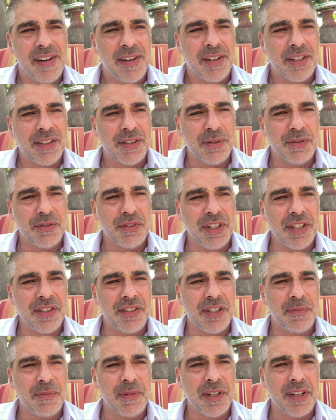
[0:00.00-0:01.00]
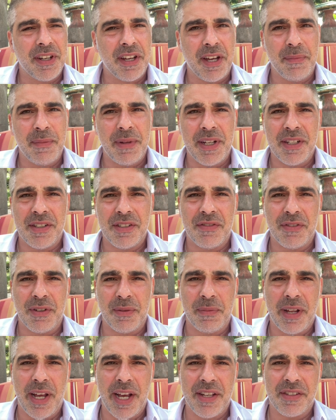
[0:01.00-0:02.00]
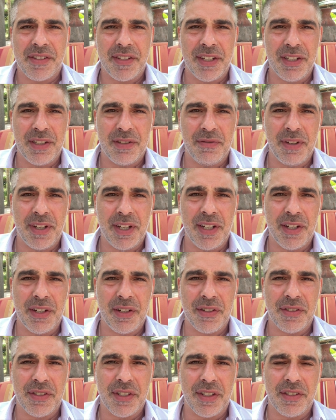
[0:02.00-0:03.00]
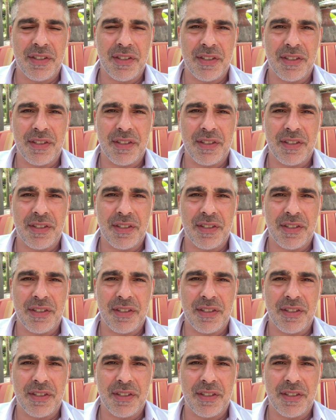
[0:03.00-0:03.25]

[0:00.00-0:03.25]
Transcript: because I was reading some of the comments from last night's videos and,